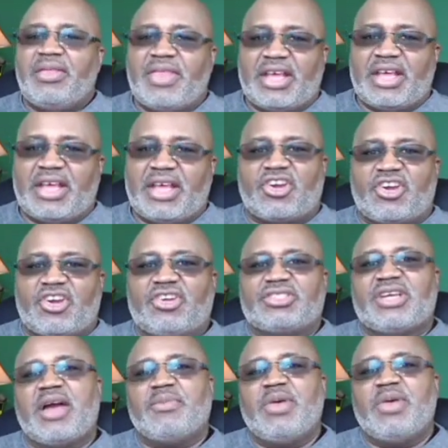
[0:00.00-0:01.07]
That's our
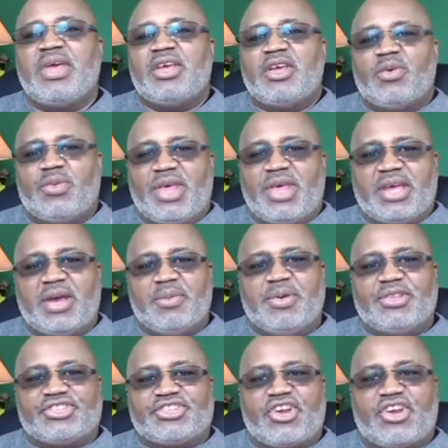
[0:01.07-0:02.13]
job. When they come in
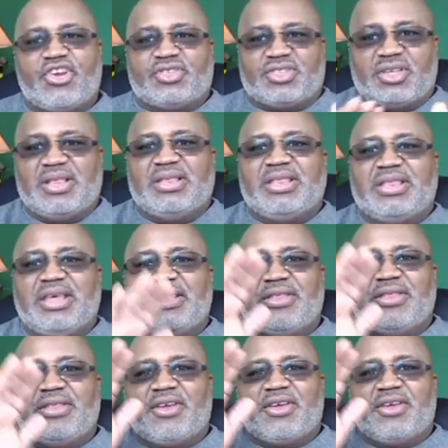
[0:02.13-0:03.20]
the church,
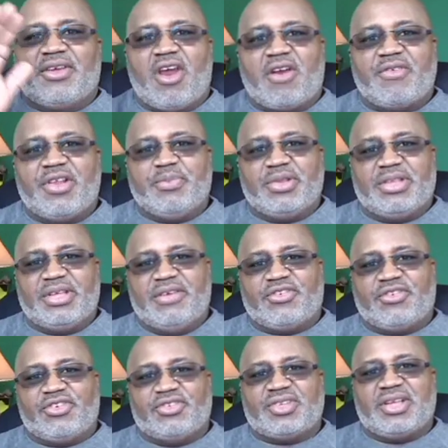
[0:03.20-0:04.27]
then they're already
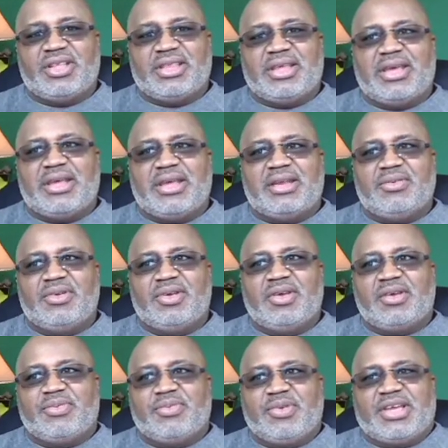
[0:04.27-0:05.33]
believers, and then
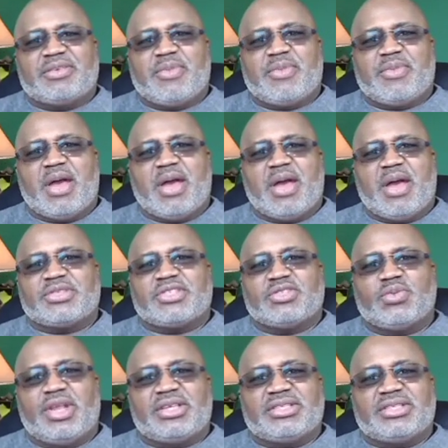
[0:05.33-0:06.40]
because the Bible says,
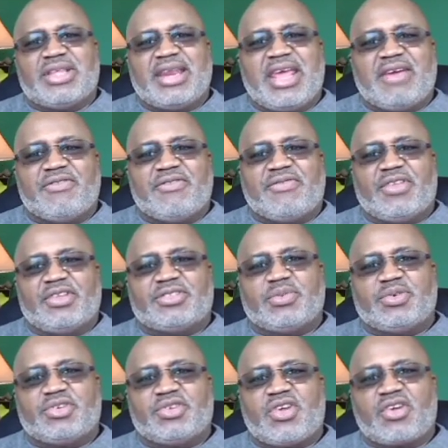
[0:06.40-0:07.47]
"What is light having fellowship
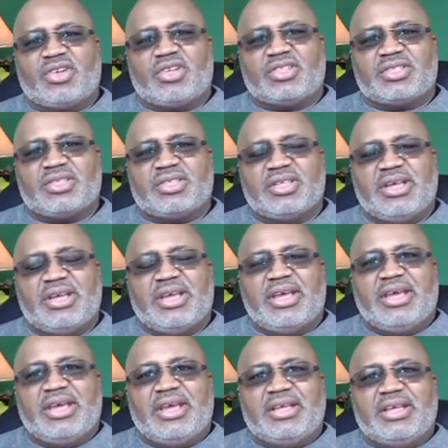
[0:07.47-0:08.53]
with darkness?"
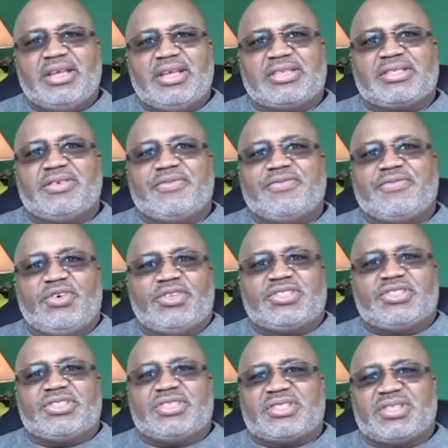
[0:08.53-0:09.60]
It's the
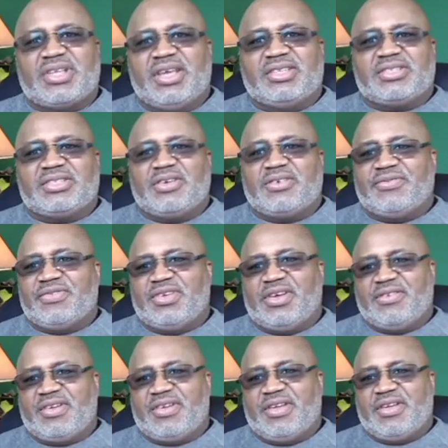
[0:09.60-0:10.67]
foolishest things of uh,
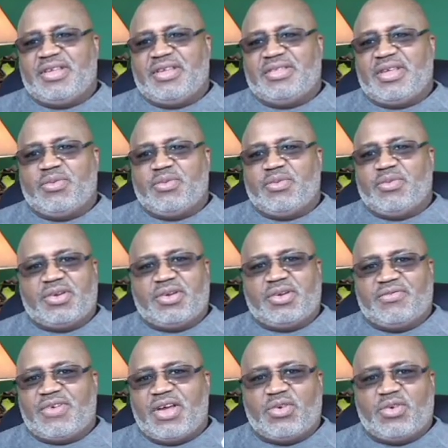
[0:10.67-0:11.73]
uh, that will
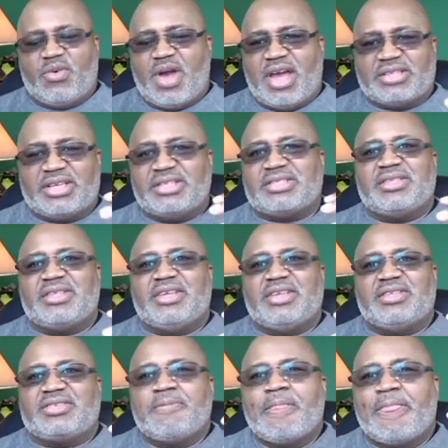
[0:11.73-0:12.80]
confound the wise. It's
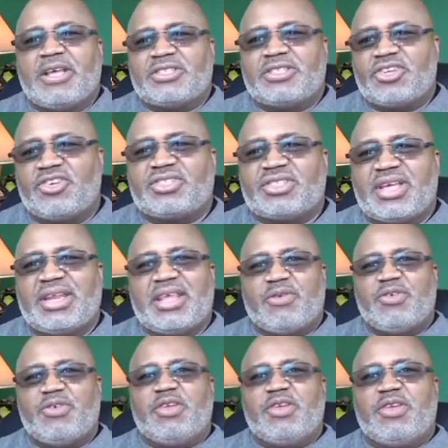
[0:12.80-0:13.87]
it's it's understanding
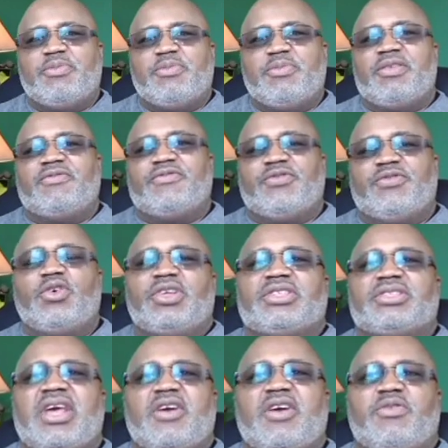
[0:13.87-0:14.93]
that we've been foolish
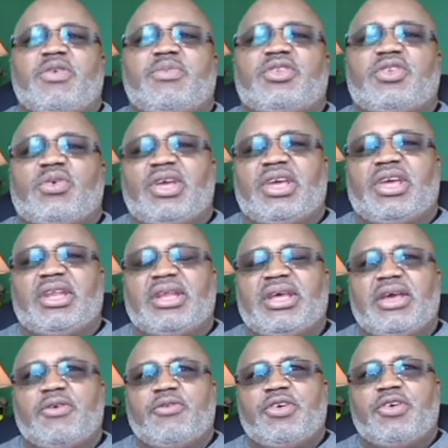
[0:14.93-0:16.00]
in how we've been doing it.
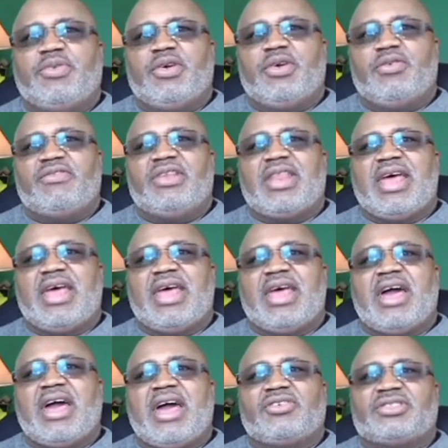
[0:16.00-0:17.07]
We've been we've
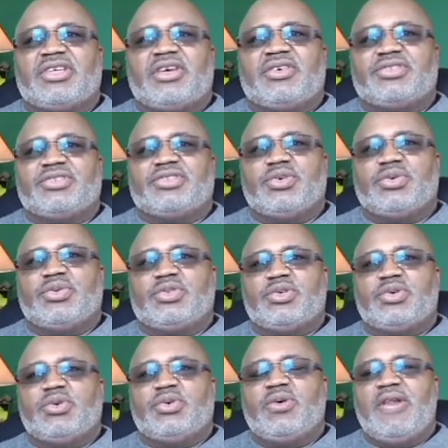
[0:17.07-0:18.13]
allowed ourselves to
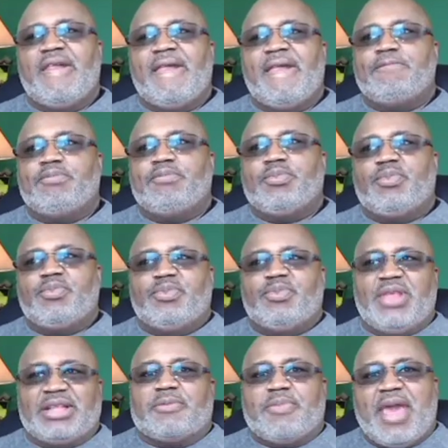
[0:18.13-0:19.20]
to
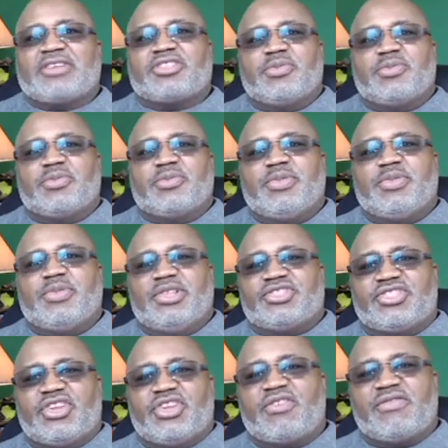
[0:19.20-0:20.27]
let the pastor be the
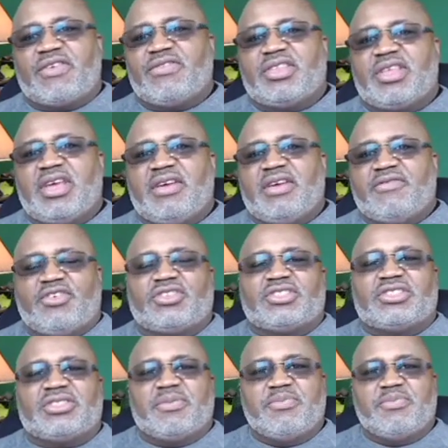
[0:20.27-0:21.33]
center of everything
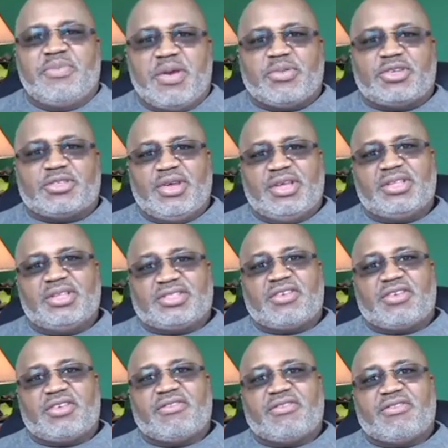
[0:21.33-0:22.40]
versus the members being the
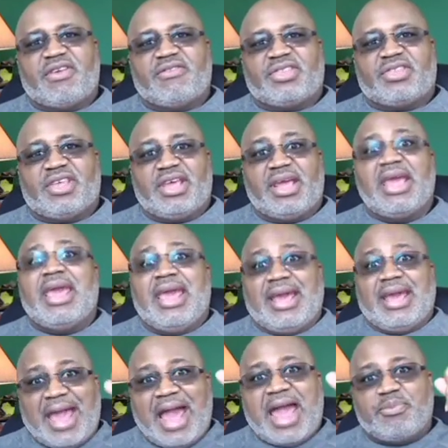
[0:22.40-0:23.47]
center of everything and
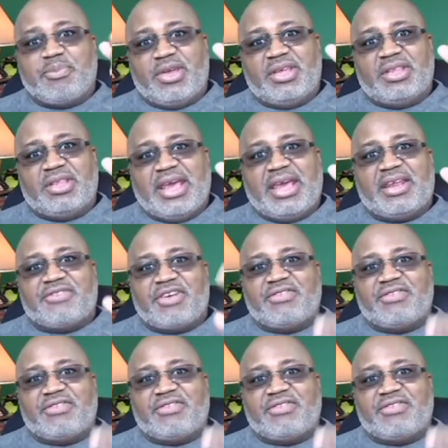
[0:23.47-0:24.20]
God being the head of